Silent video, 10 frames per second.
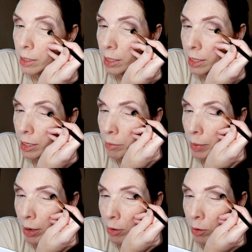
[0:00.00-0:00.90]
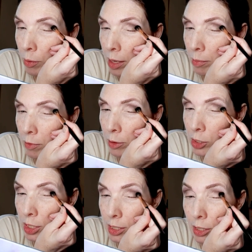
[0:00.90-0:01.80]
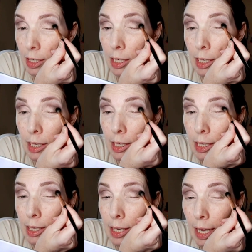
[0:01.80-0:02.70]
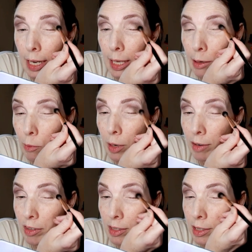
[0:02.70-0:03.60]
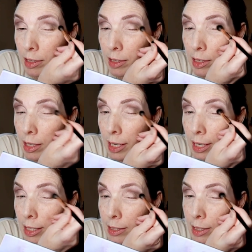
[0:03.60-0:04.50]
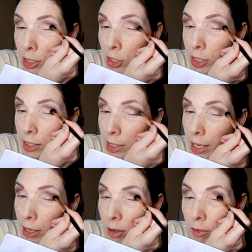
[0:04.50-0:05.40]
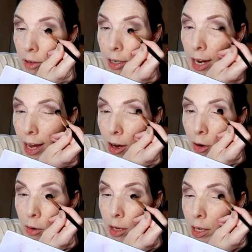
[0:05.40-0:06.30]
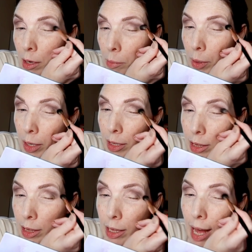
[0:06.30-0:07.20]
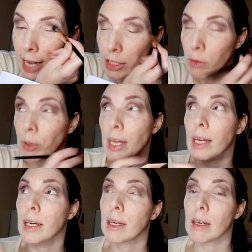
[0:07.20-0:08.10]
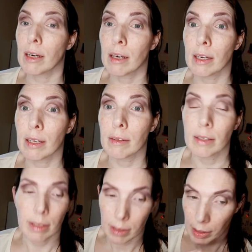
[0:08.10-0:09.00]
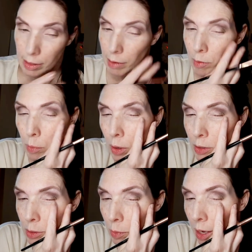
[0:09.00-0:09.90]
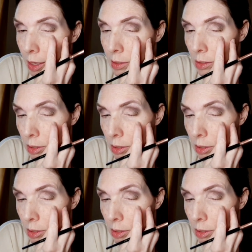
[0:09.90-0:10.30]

think about a week before she started getting whatever it is that she's getting over now. But last week on, I have a bald spot. It's